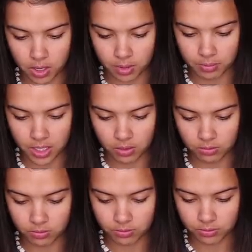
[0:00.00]
bottom
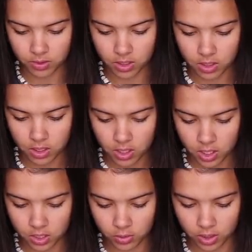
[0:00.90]
now
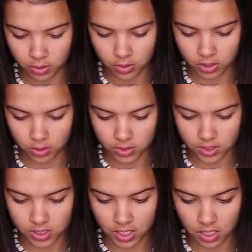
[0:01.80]
and do another one of those
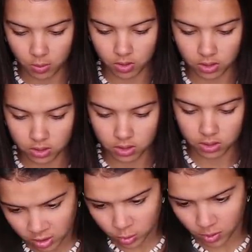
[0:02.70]
singing ones.
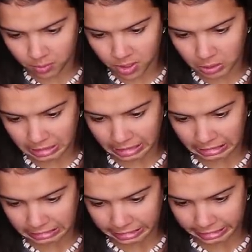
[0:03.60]
There's one me and
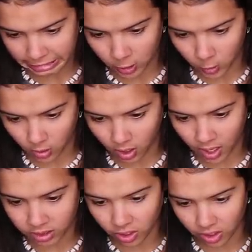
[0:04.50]
Raquel did and
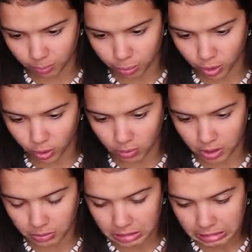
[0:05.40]
I thought it blew
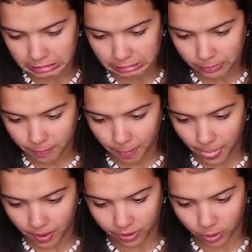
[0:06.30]
up.
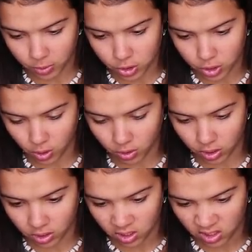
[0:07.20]
I thought it was so
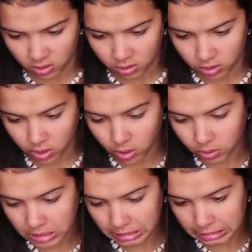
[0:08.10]
good.
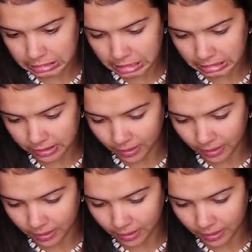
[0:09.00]
No, did it get taken